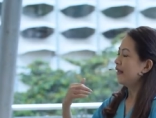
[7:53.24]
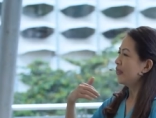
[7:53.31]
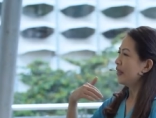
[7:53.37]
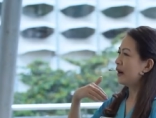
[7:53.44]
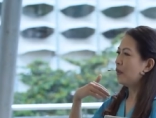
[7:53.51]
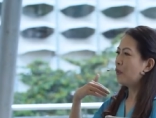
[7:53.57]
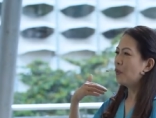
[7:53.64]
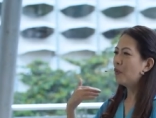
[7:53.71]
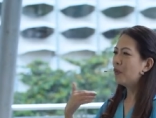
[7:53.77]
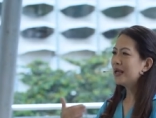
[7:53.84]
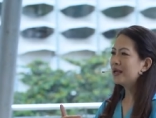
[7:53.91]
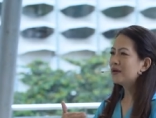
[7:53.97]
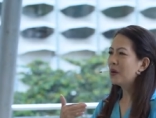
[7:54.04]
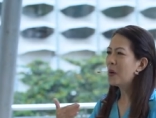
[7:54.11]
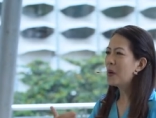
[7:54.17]
that
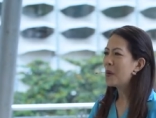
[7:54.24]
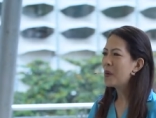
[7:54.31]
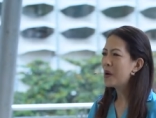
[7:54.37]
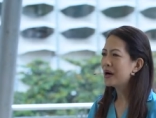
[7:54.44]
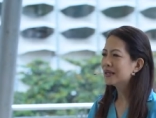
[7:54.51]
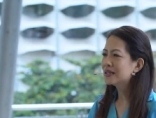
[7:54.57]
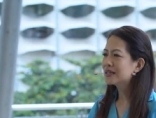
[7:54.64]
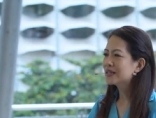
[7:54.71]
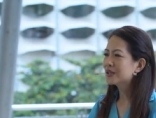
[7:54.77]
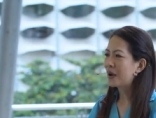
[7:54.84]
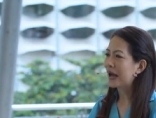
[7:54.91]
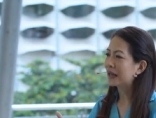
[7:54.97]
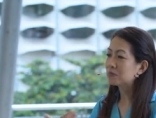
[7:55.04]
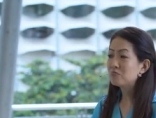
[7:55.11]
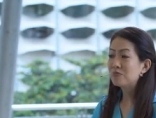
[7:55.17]
we don't want to
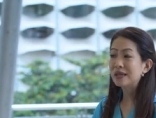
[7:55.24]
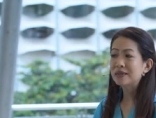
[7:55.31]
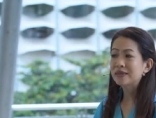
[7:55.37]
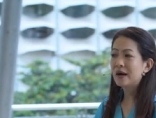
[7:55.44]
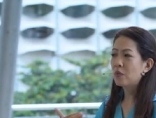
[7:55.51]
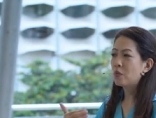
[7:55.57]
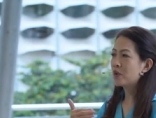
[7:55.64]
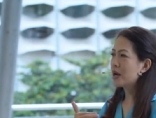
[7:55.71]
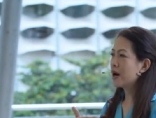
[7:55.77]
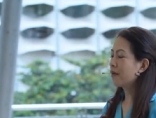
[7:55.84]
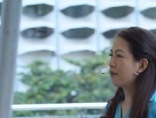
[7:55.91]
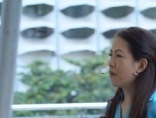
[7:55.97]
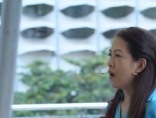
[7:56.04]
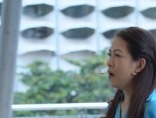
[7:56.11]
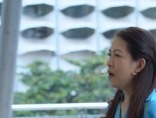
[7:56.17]
admit that we
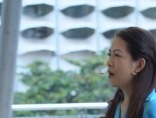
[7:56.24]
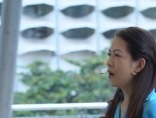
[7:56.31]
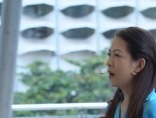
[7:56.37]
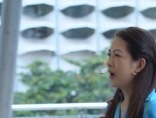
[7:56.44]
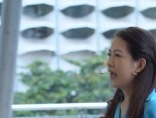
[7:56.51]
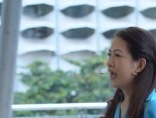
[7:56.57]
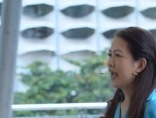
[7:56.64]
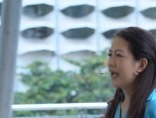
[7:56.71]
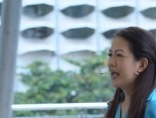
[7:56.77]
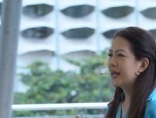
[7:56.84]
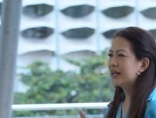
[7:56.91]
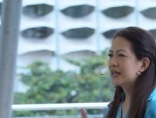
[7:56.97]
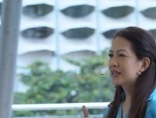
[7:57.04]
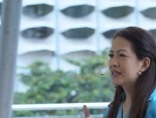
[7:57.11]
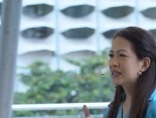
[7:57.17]
are wrong.
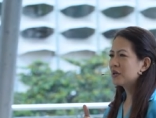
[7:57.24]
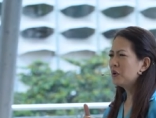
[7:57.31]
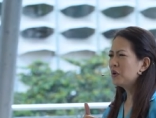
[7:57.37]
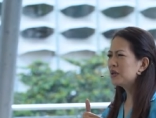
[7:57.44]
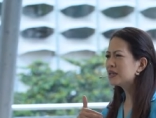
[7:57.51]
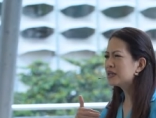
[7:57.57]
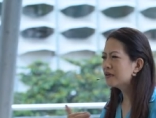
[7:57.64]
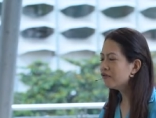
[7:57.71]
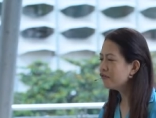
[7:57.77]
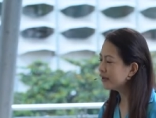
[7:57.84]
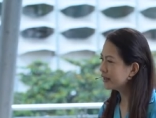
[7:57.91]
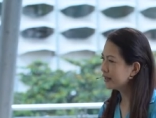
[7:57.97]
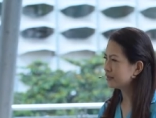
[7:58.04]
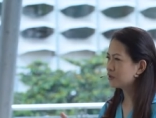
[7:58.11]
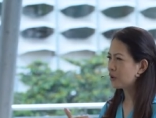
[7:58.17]
It is so
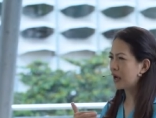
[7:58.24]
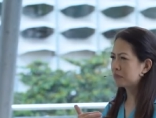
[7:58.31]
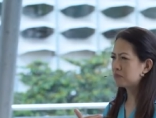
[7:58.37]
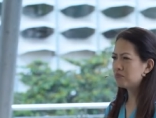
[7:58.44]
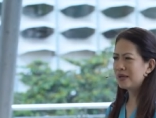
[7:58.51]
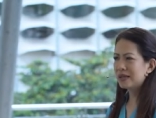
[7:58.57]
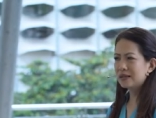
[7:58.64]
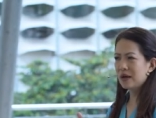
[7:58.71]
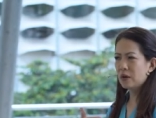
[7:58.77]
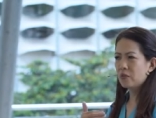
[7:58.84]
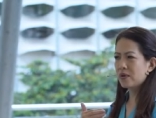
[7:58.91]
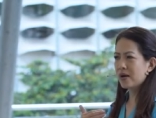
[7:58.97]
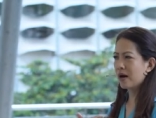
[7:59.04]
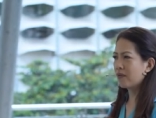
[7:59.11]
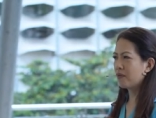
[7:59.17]
difficult to admit that
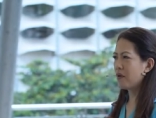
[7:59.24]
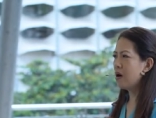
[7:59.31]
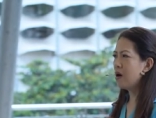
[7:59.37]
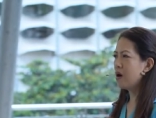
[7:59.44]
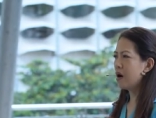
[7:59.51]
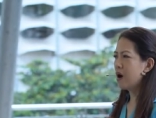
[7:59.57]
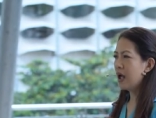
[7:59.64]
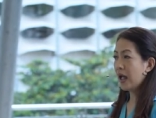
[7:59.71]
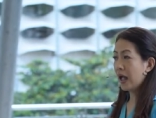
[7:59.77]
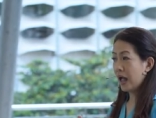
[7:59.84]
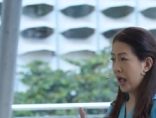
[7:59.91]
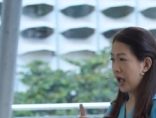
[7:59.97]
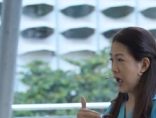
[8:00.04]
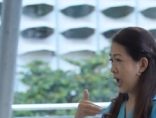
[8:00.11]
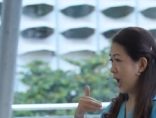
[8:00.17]
we are wrong,
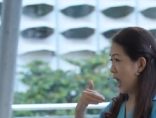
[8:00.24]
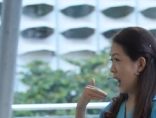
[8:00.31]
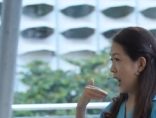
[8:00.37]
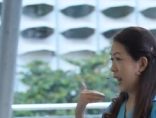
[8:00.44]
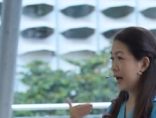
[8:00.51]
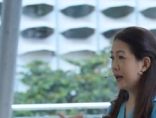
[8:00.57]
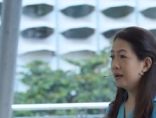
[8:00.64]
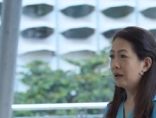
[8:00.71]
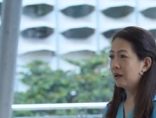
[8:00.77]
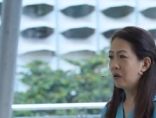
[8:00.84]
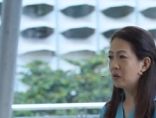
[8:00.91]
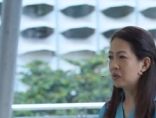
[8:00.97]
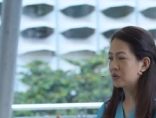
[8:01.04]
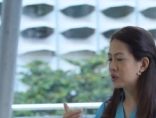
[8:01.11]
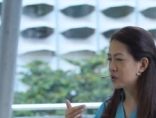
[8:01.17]
let alone